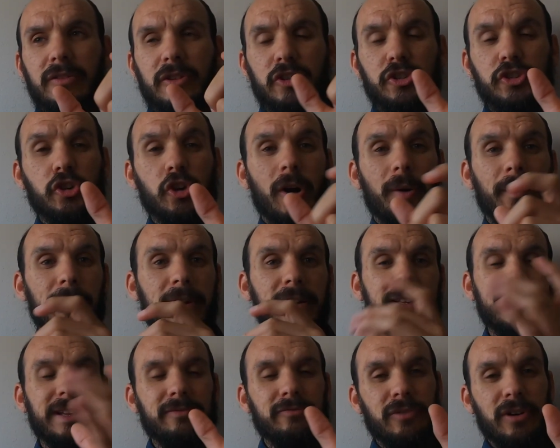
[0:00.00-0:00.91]
shop and
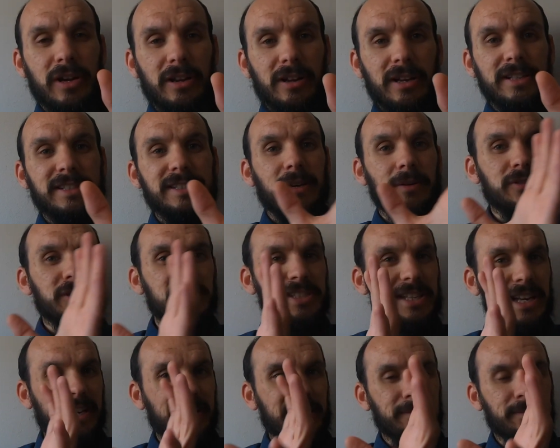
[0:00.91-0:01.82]
I didn't realise there was a
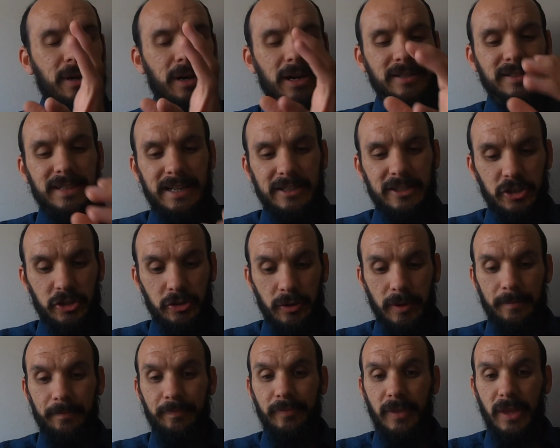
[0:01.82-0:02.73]
second part attached
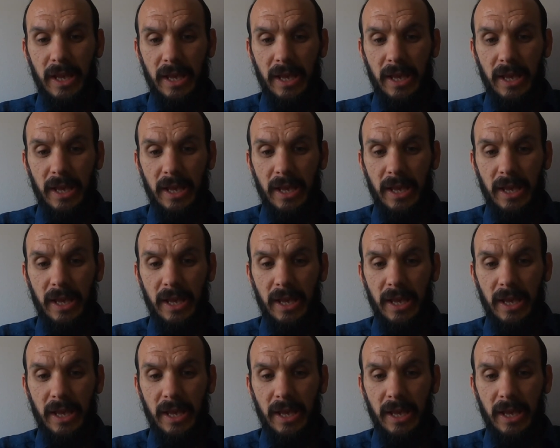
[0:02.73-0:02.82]
to it.